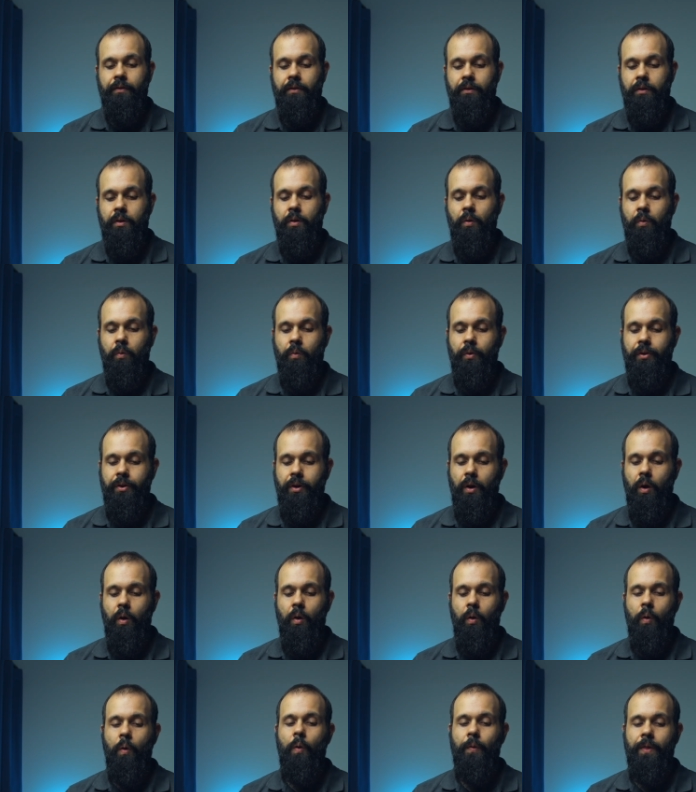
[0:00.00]
you
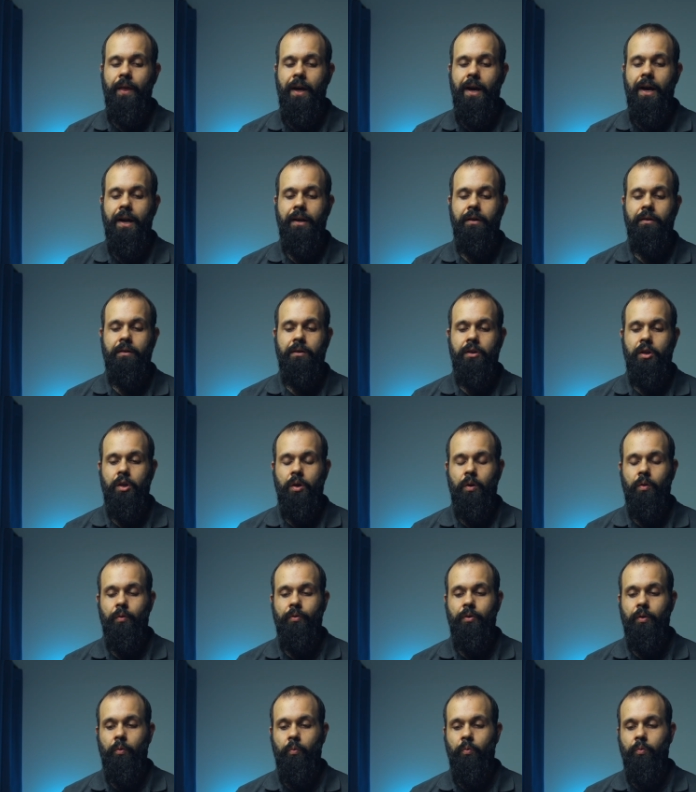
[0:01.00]
know that you
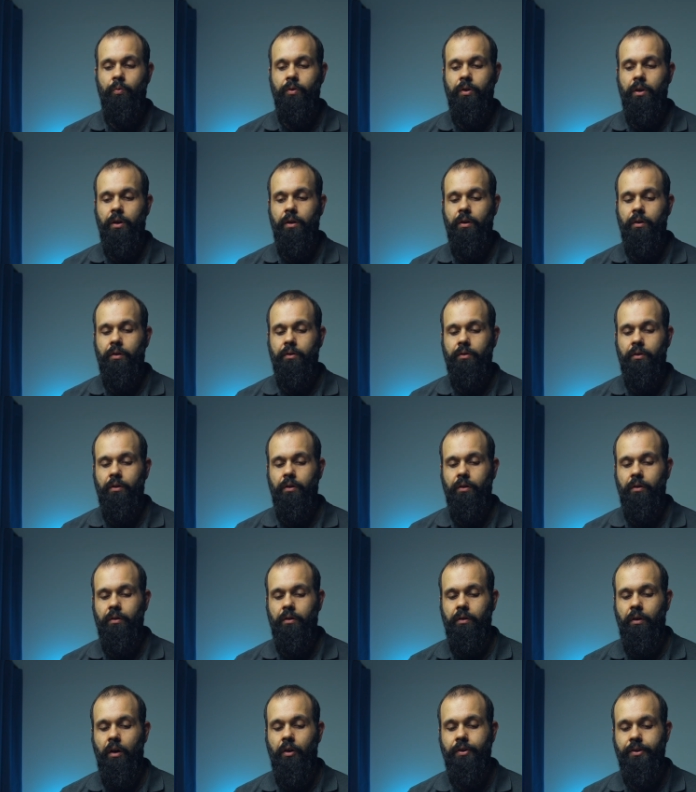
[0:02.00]
know the the
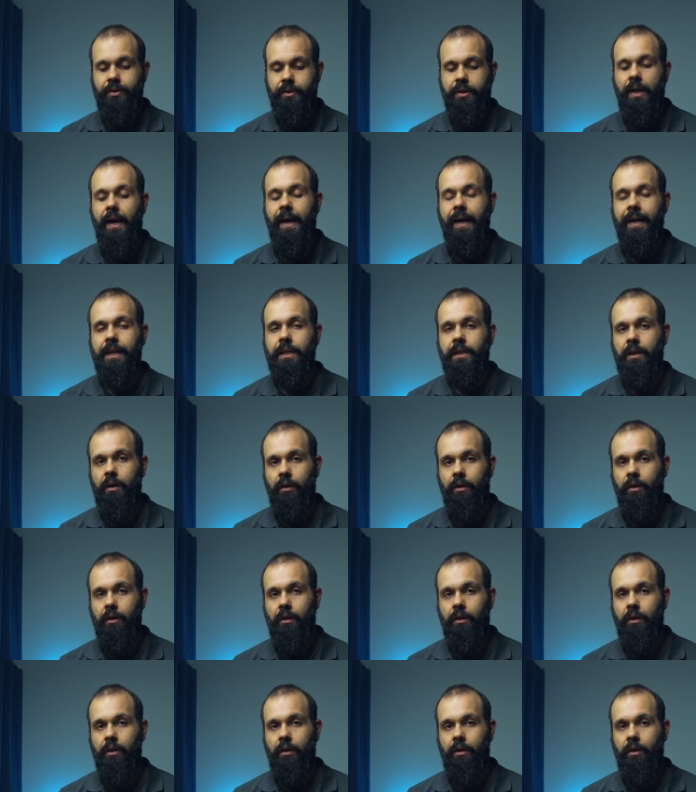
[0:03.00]
our site,